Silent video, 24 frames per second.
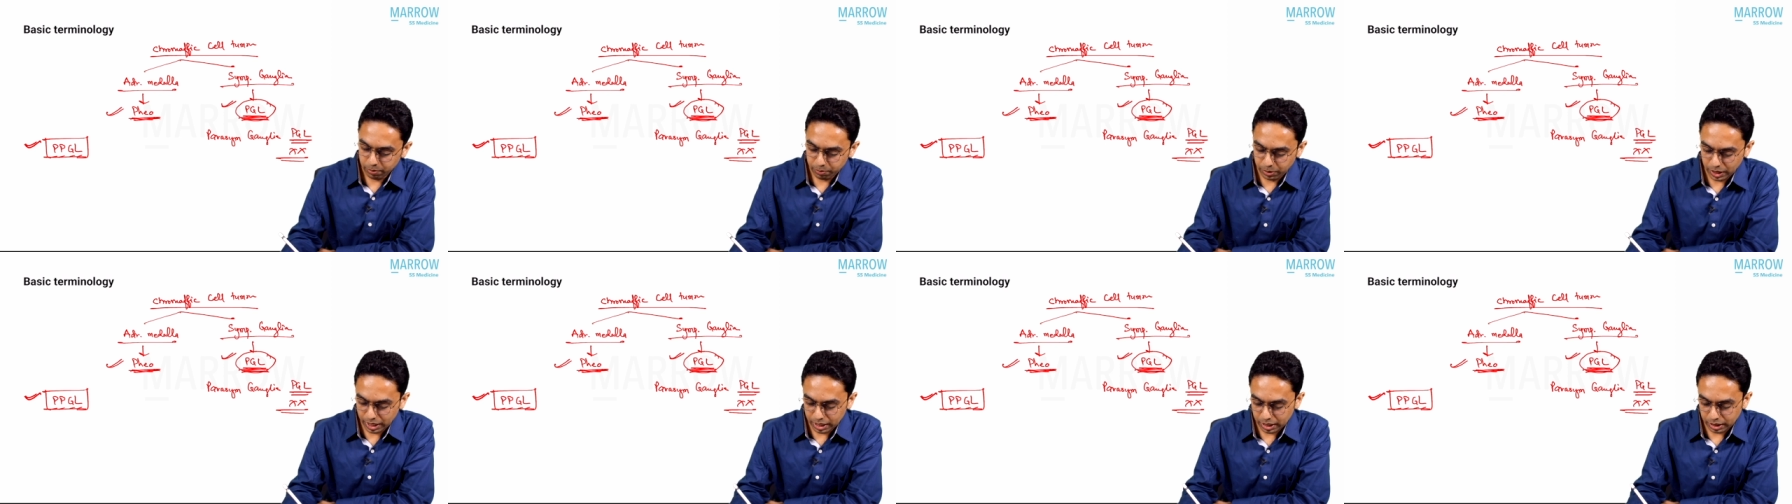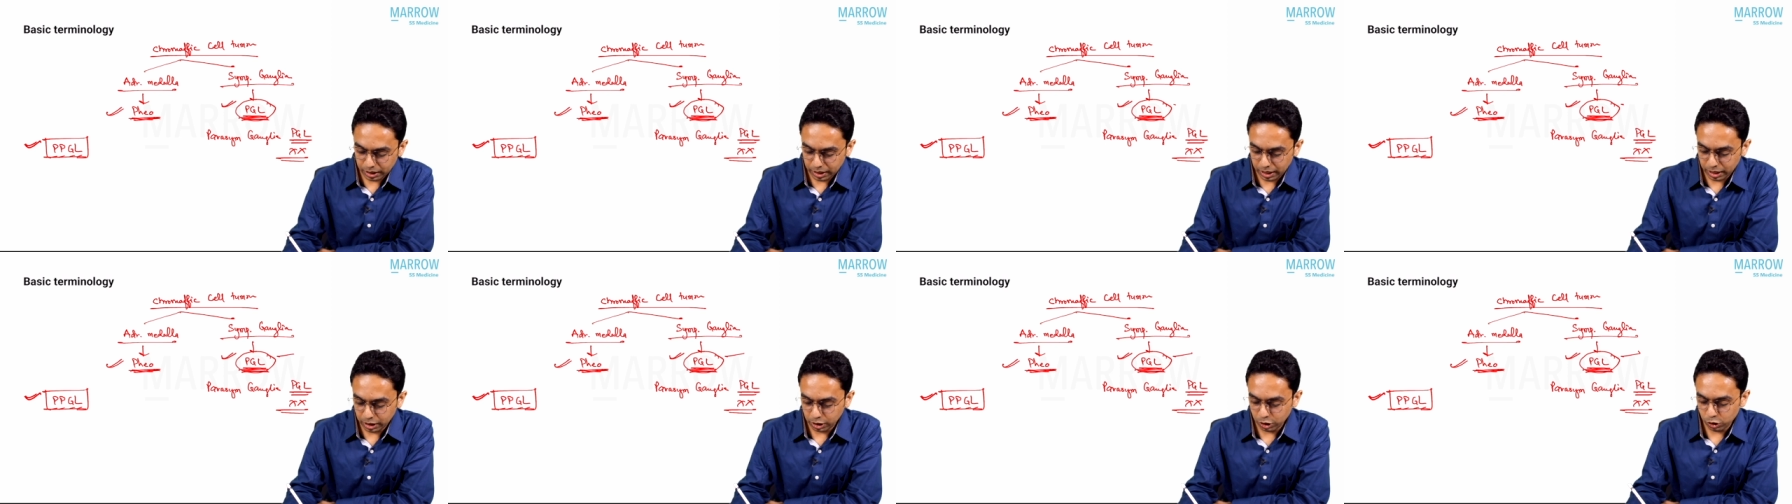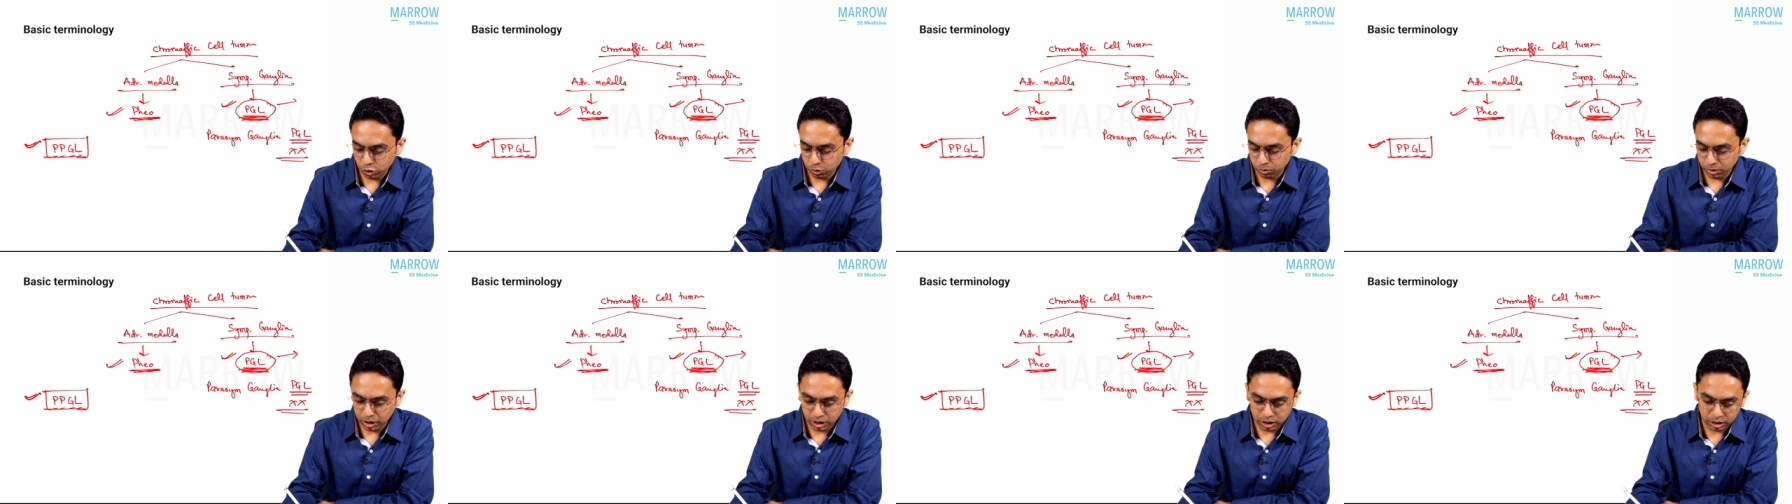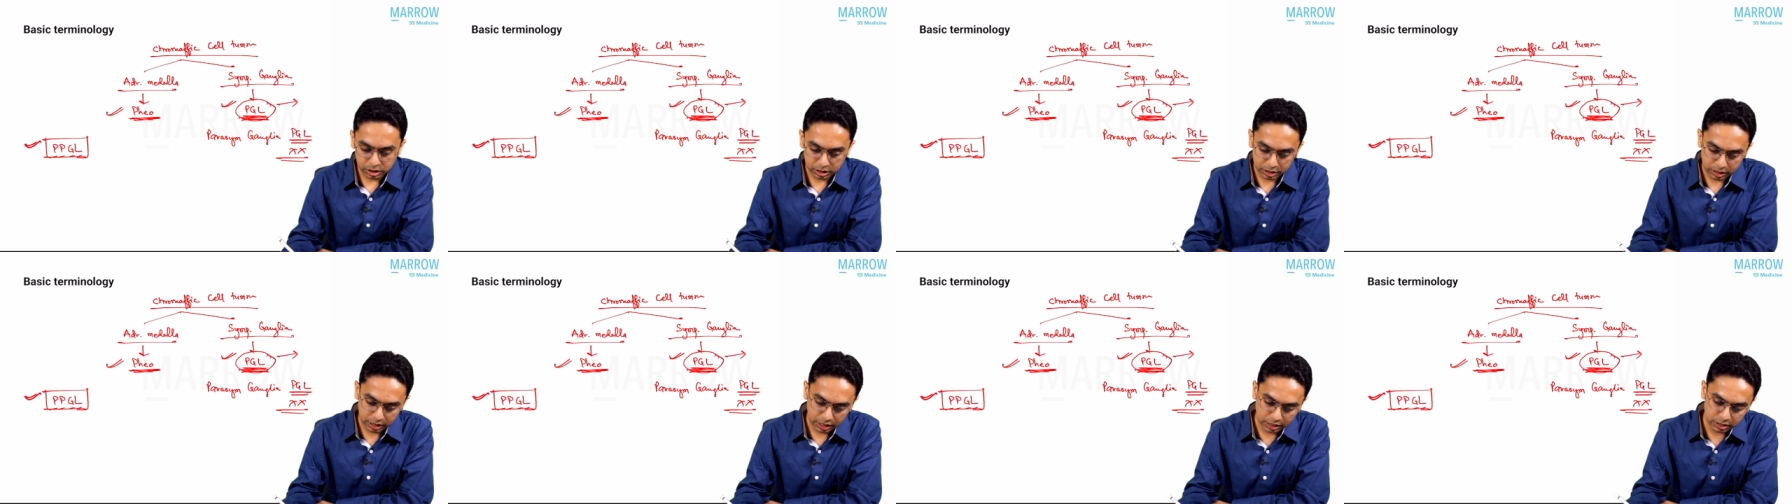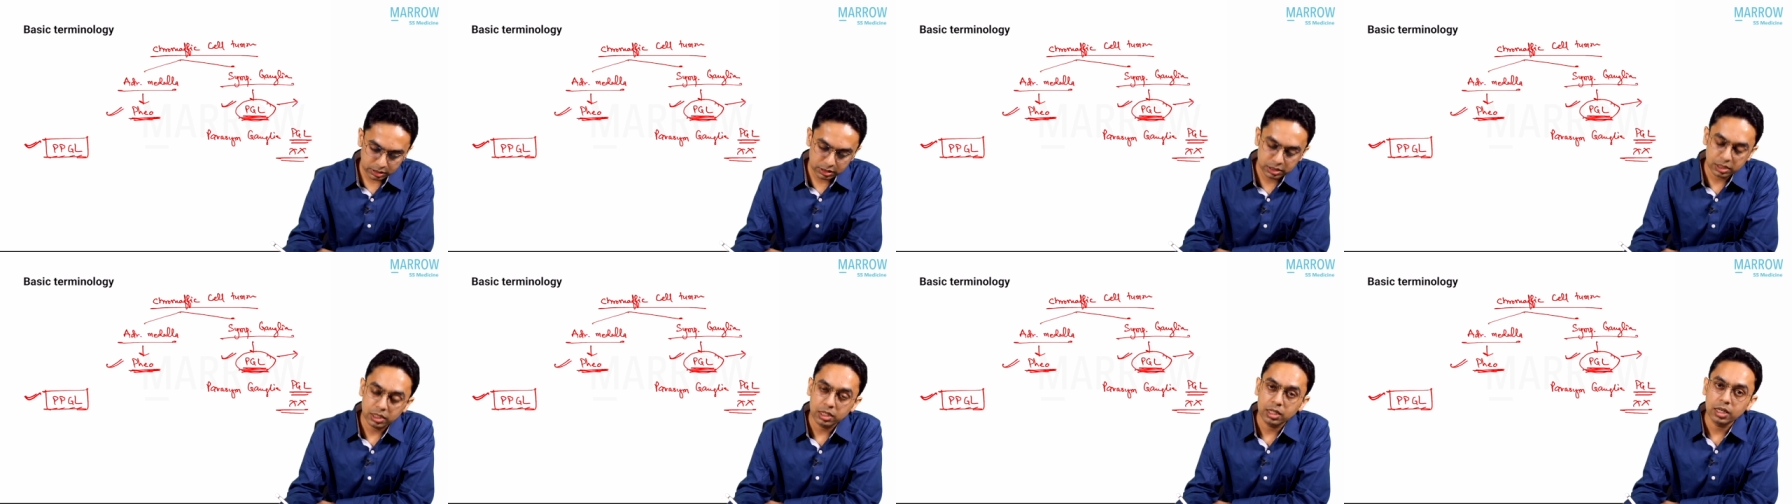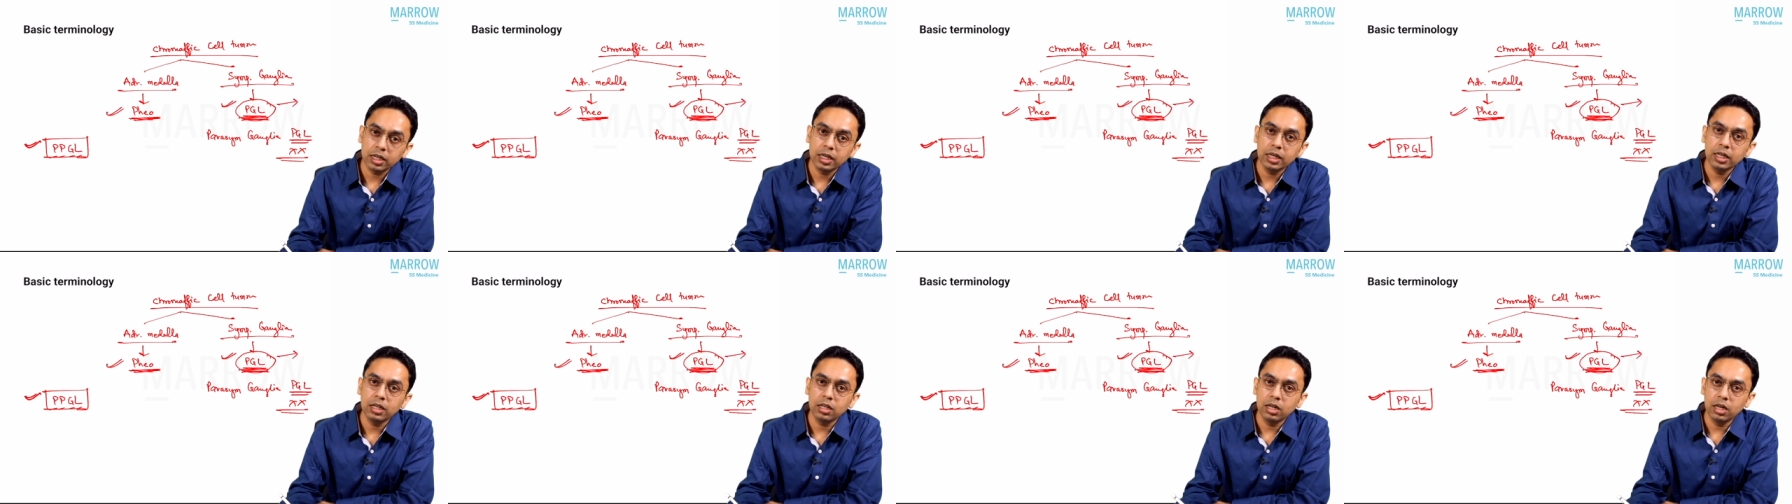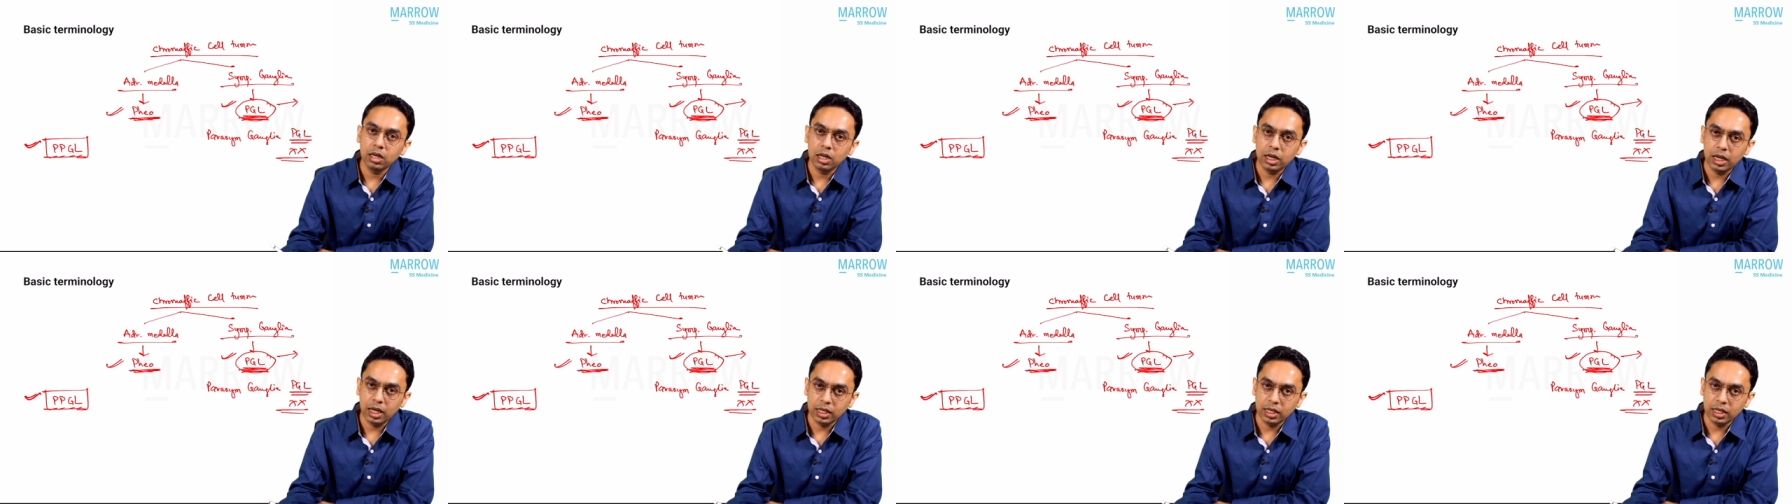Paraganglioma can secrete